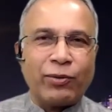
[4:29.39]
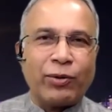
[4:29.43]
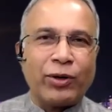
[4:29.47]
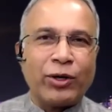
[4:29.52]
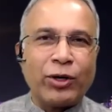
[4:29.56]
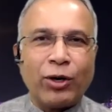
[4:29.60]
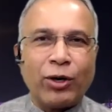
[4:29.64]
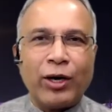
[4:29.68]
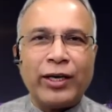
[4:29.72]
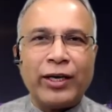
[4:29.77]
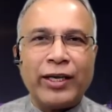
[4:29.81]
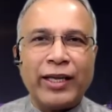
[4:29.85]
one
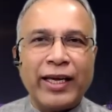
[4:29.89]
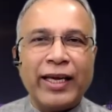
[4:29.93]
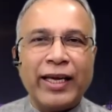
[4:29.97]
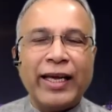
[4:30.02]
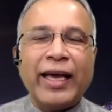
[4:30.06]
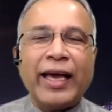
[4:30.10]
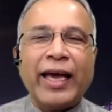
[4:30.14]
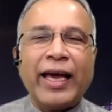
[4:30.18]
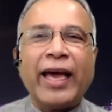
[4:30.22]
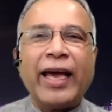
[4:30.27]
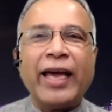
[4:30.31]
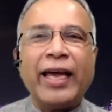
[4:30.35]
called the
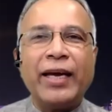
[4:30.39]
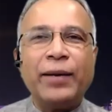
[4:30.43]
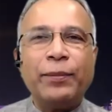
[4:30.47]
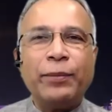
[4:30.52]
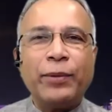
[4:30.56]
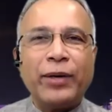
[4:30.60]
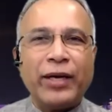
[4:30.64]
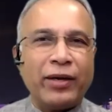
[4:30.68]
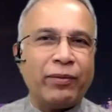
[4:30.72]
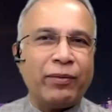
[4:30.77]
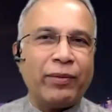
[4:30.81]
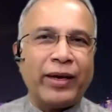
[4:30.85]

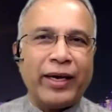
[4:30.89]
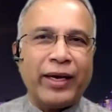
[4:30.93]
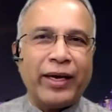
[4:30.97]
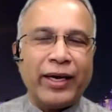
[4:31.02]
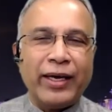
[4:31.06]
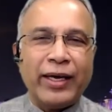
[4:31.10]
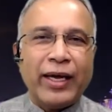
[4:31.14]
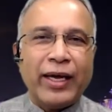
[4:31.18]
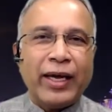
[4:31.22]
AMT way.